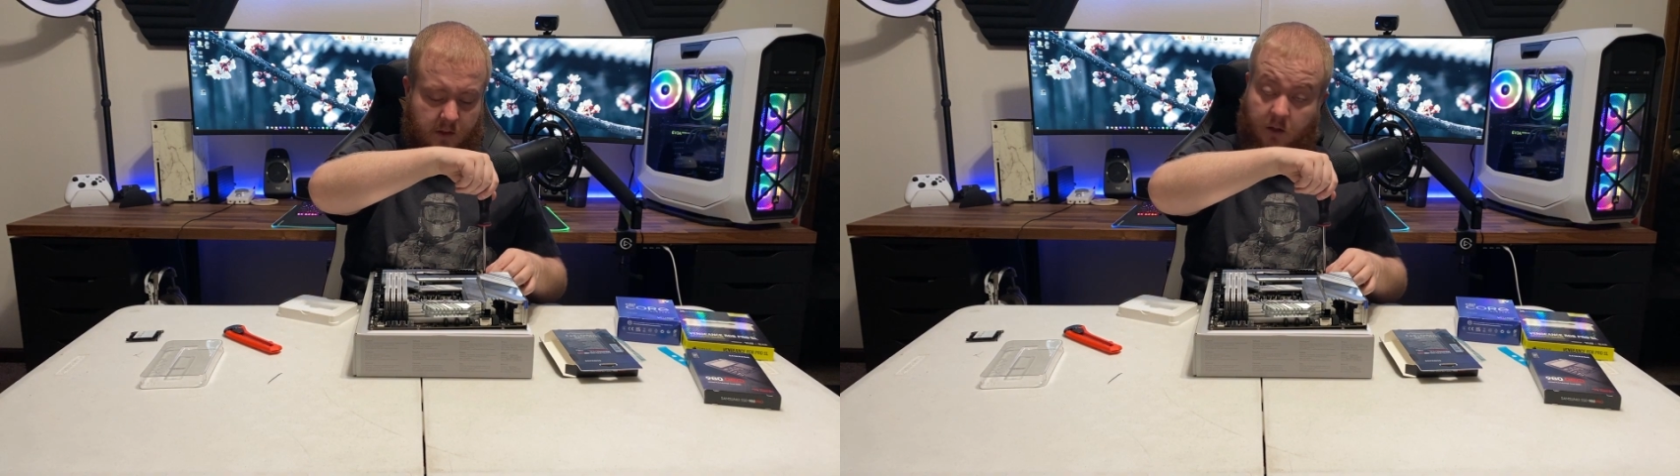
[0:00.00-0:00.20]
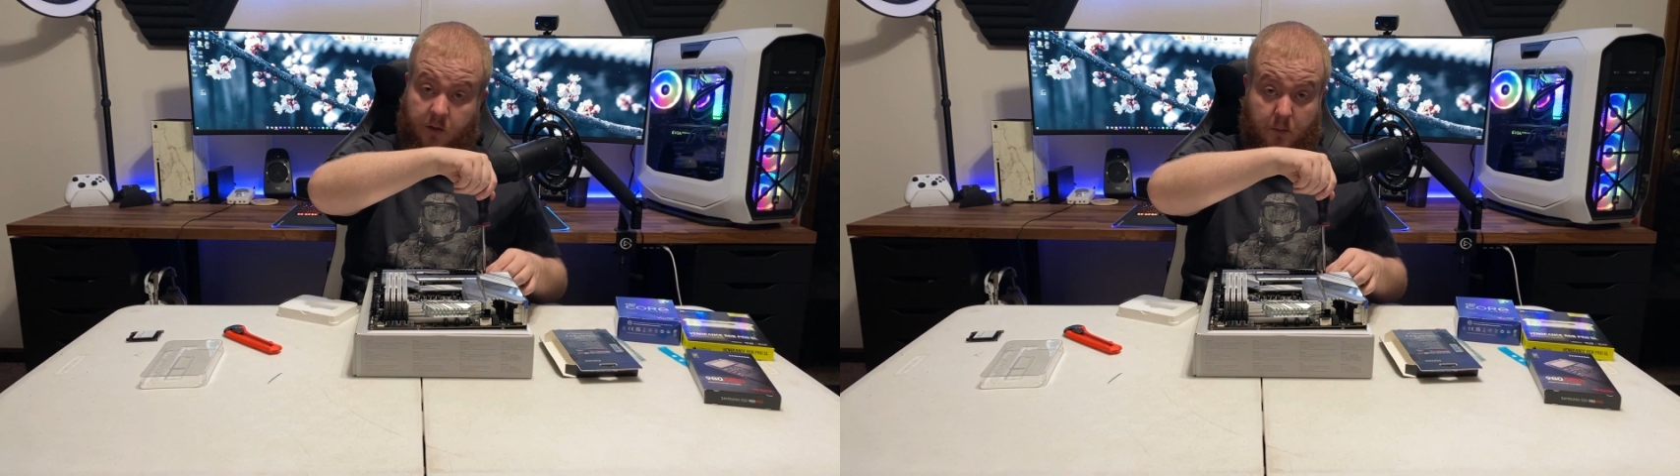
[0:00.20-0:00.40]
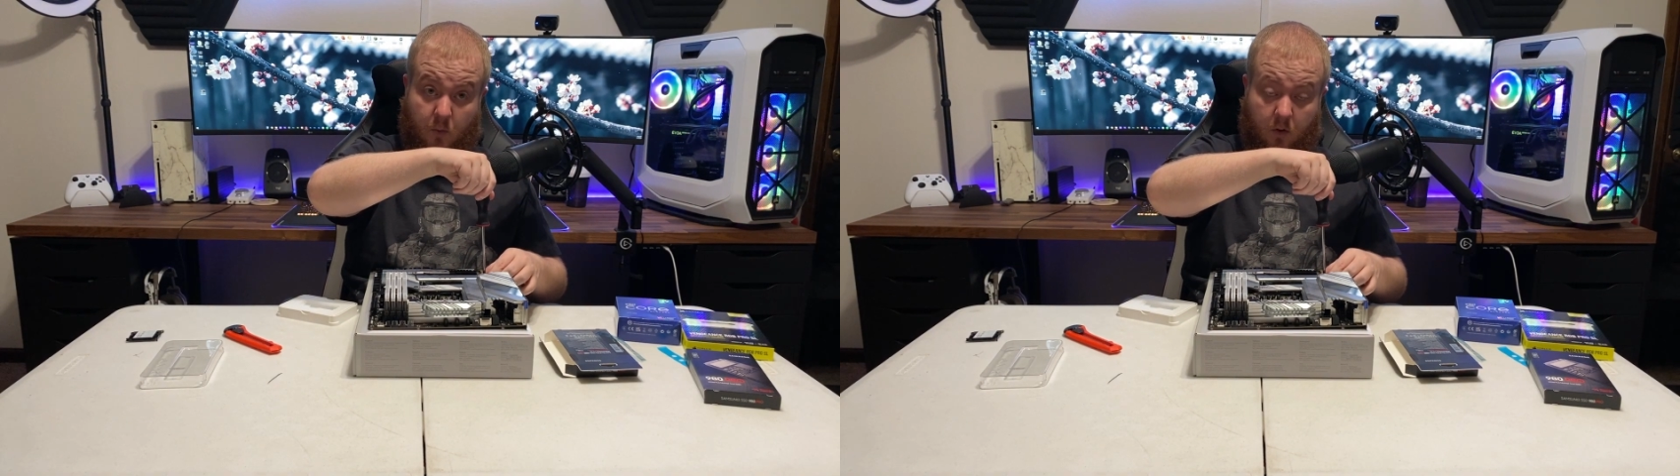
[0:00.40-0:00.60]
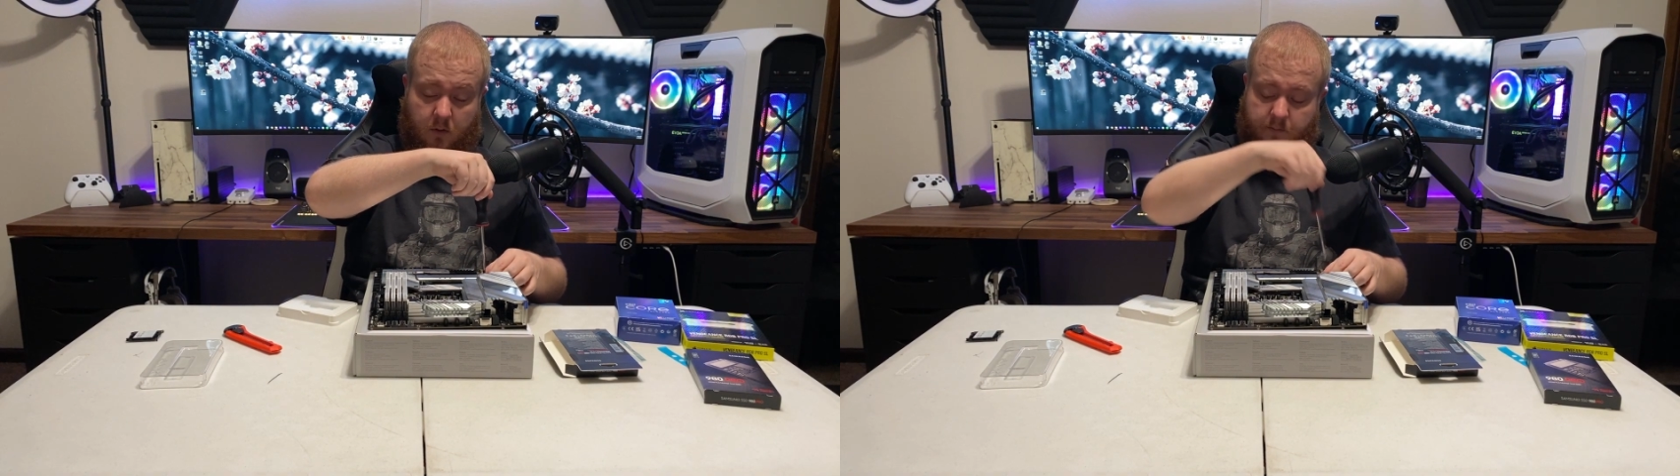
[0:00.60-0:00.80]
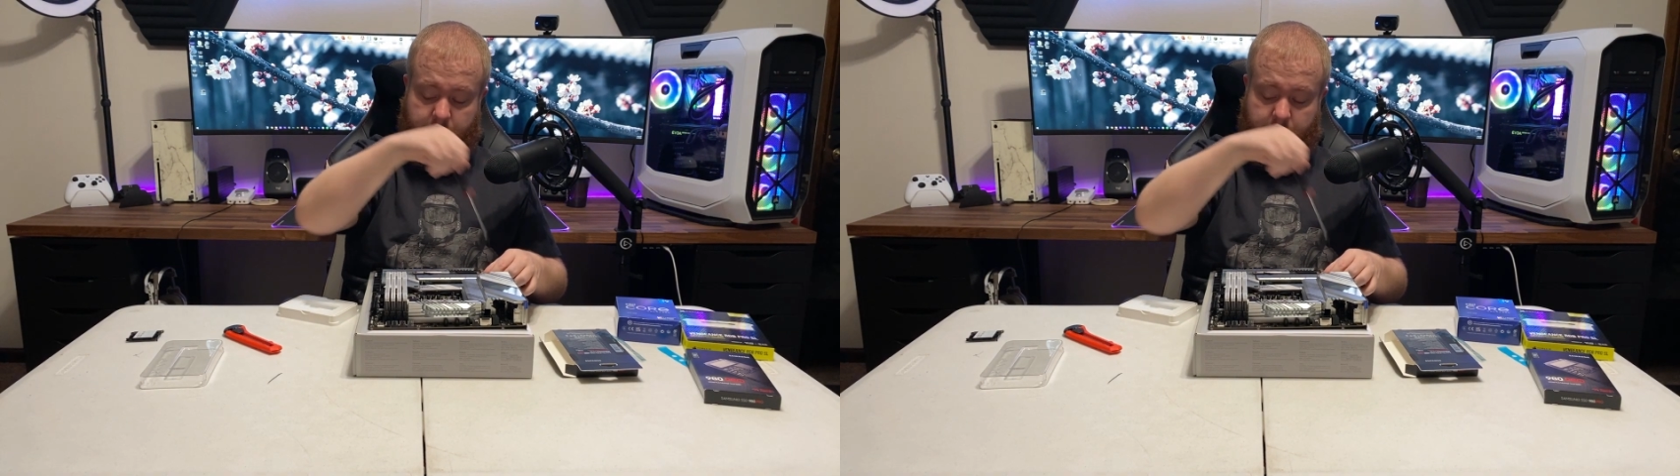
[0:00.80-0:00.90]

Nothing more.